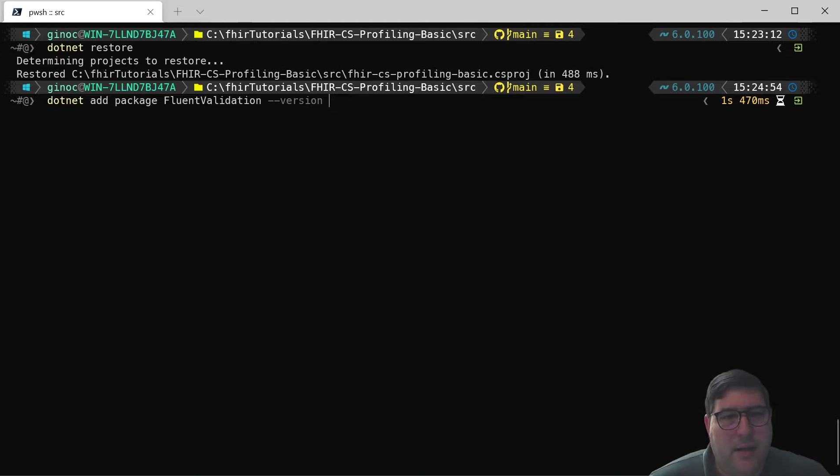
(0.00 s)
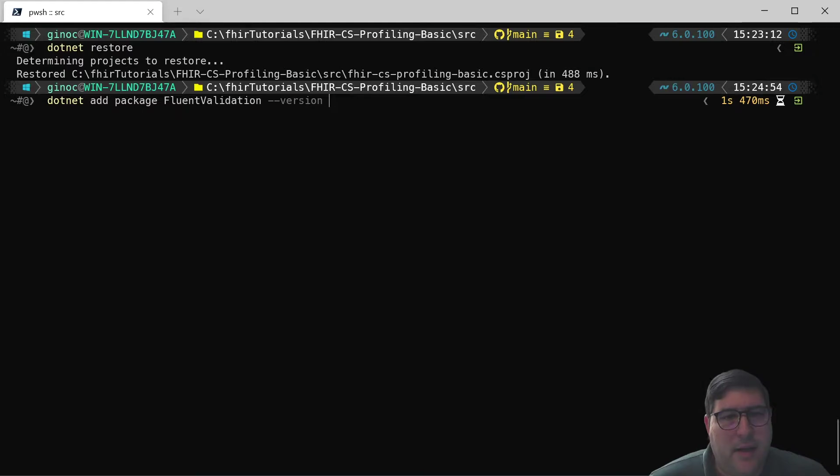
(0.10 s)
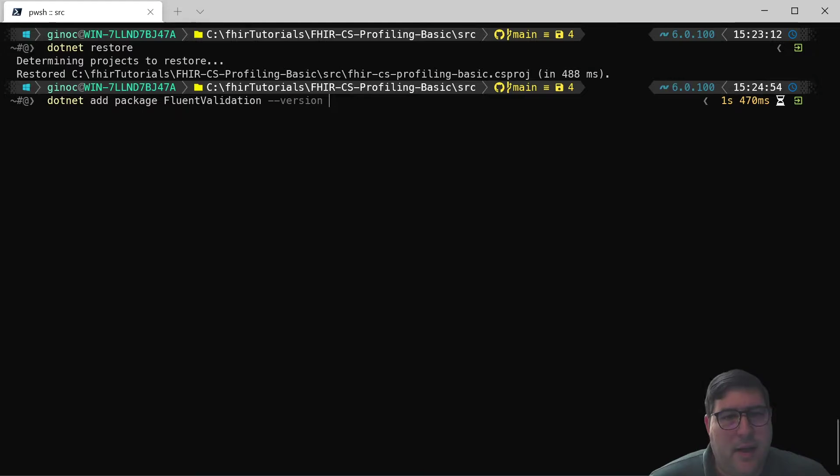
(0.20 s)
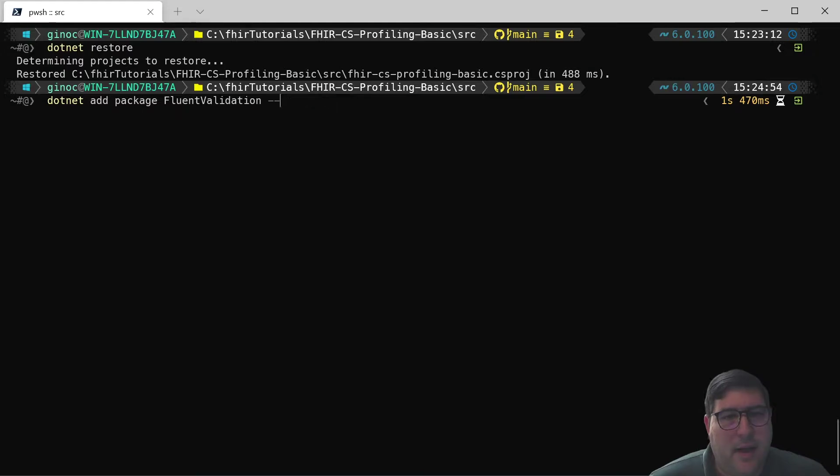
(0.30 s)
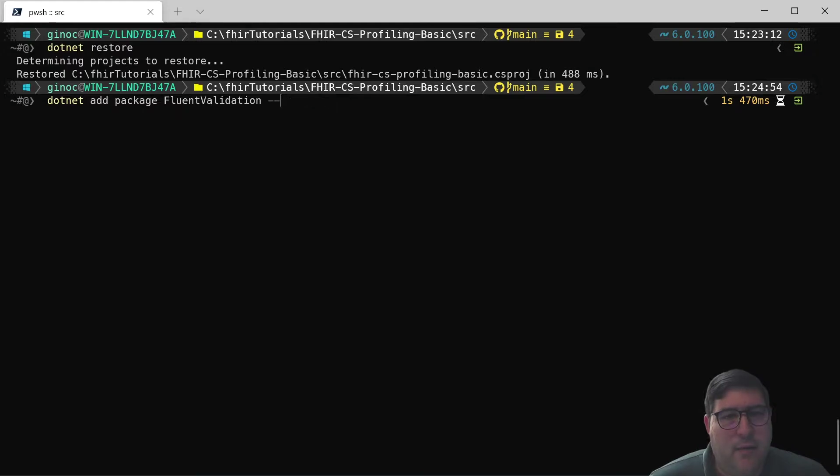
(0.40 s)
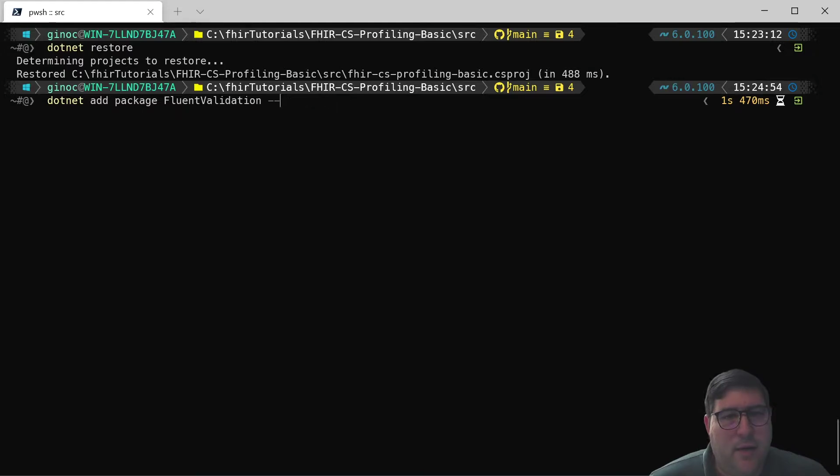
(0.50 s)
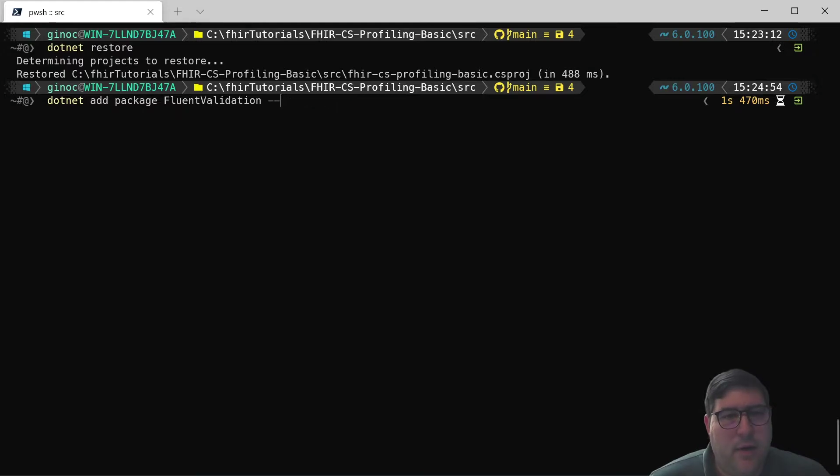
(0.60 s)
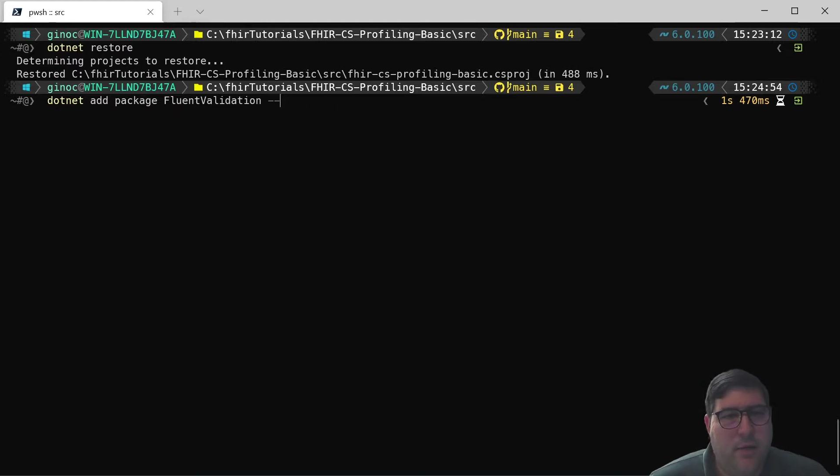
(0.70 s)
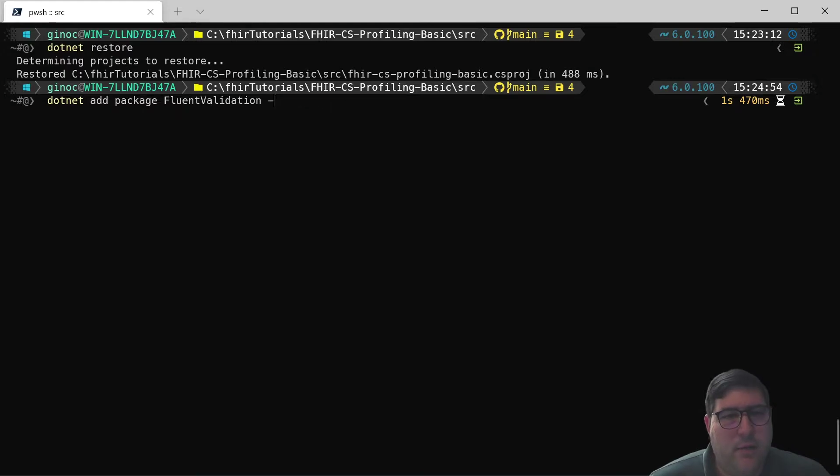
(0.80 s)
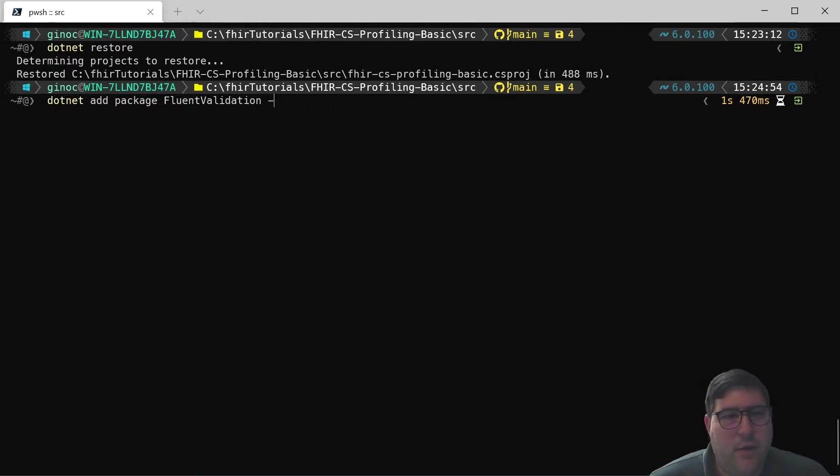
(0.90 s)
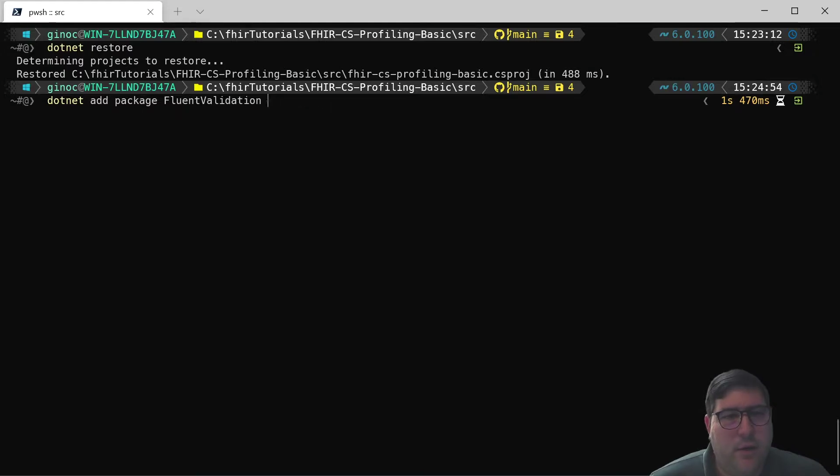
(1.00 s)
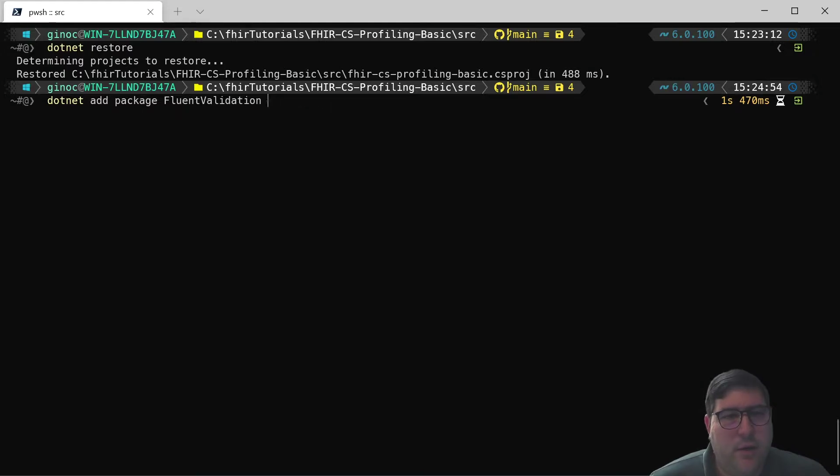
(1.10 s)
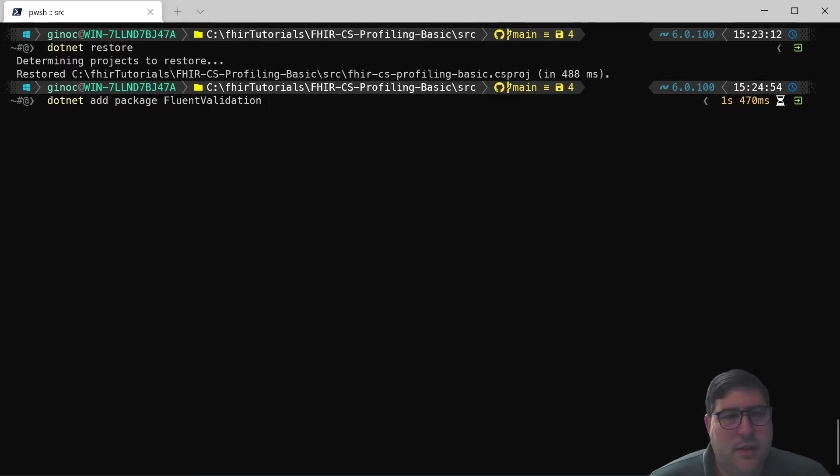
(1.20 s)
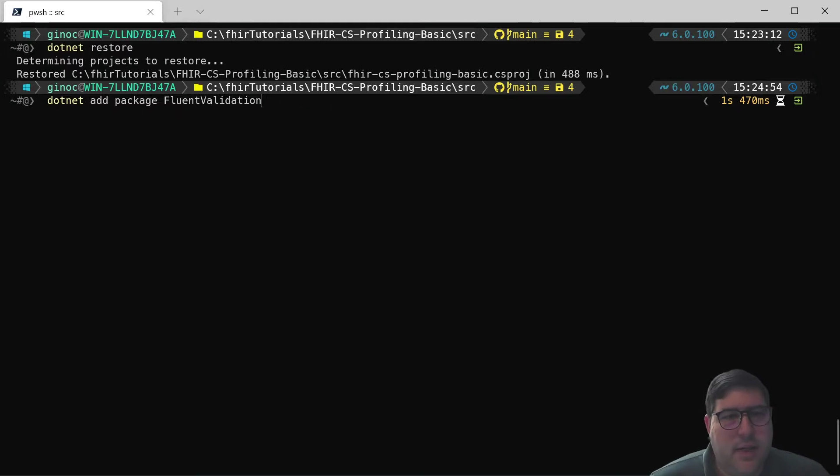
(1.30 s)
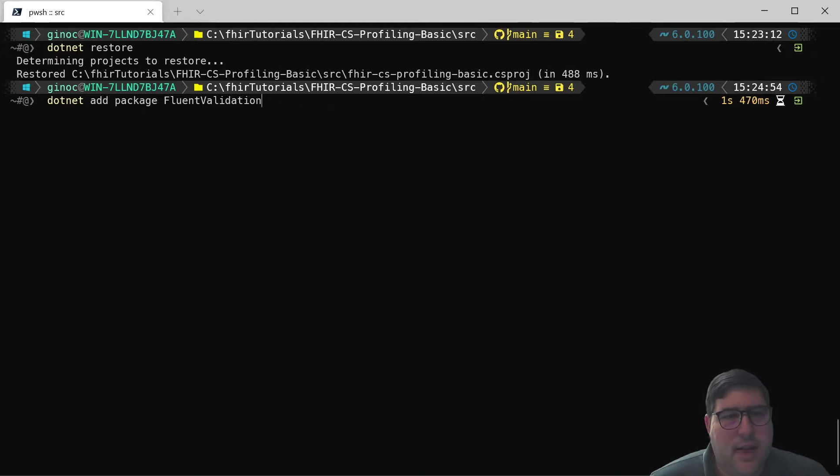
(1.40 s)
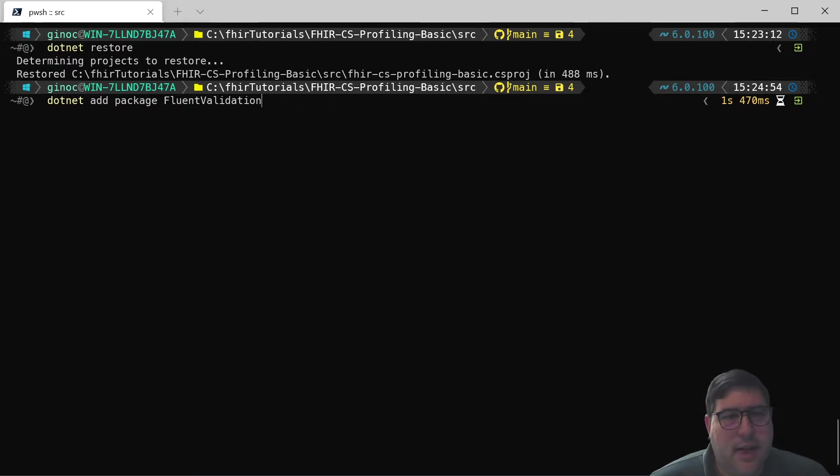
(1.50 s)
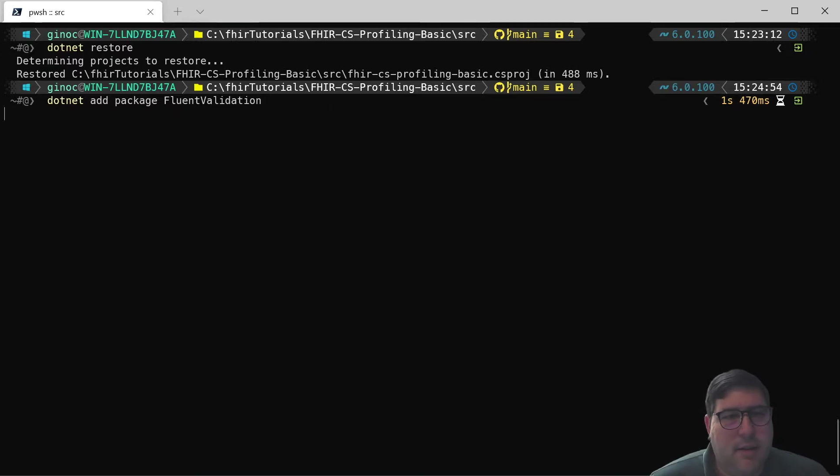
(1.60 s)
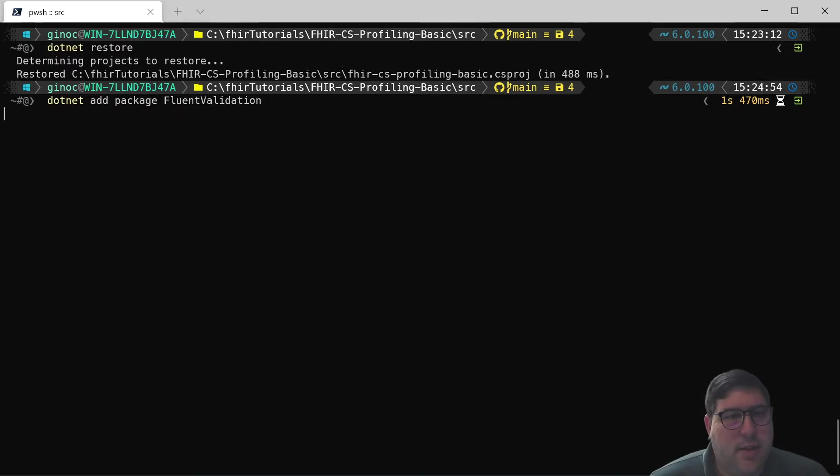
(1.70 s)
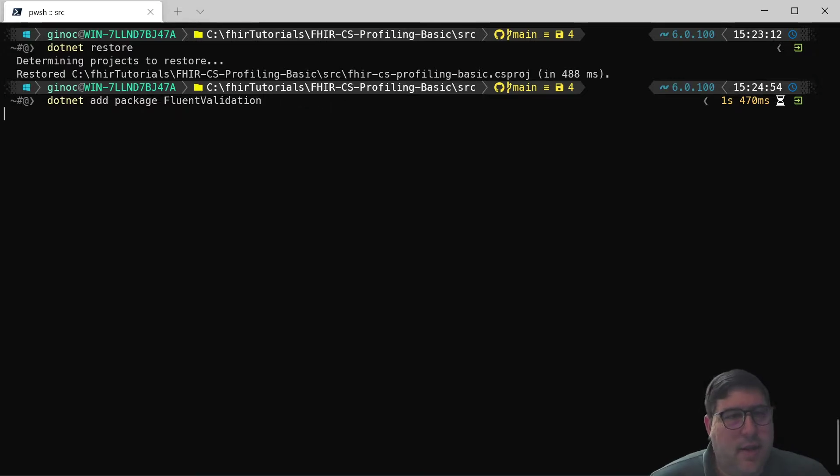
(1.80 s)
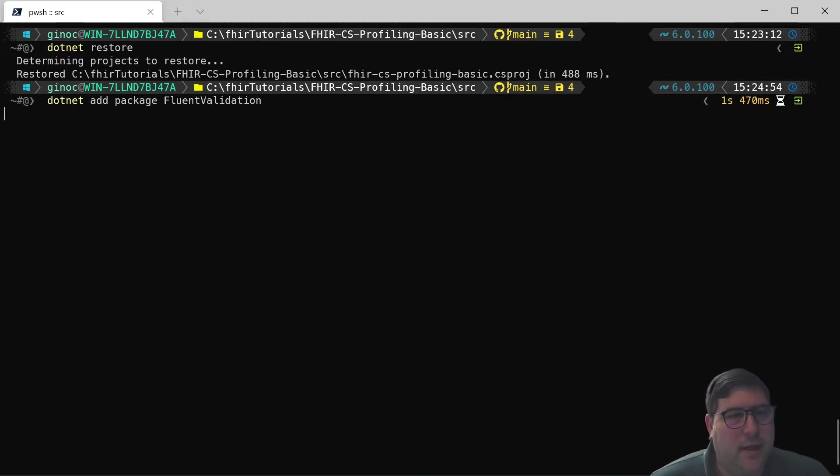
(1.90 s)
going to get rid of the version tag
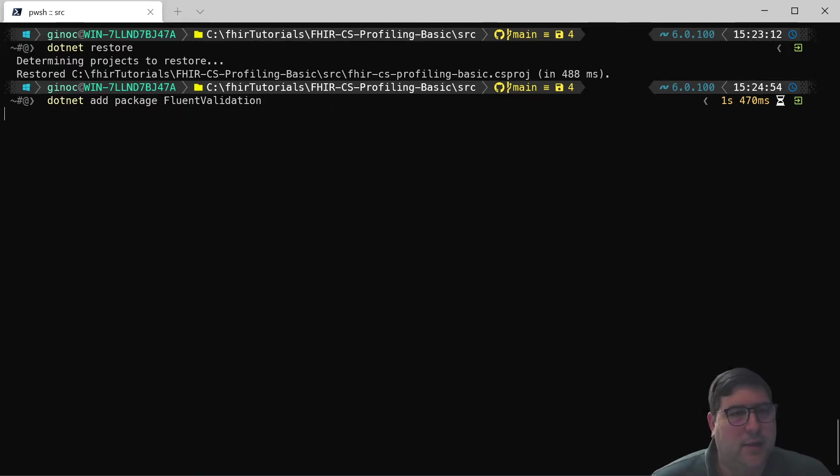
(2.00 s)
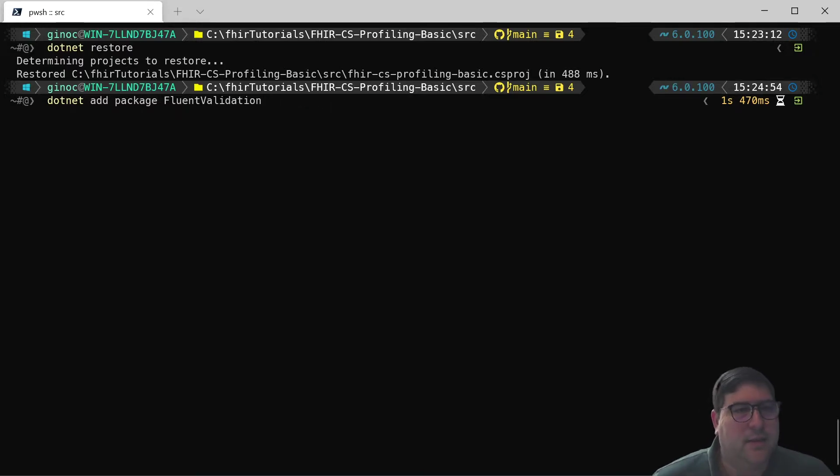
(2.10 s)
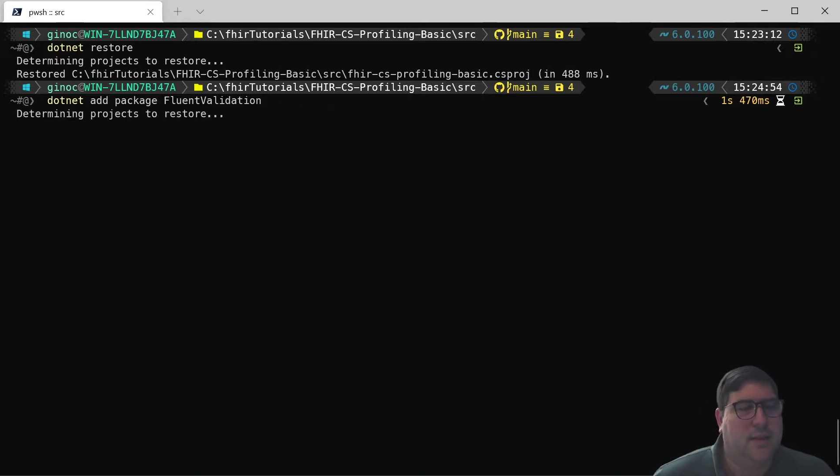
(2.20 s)
because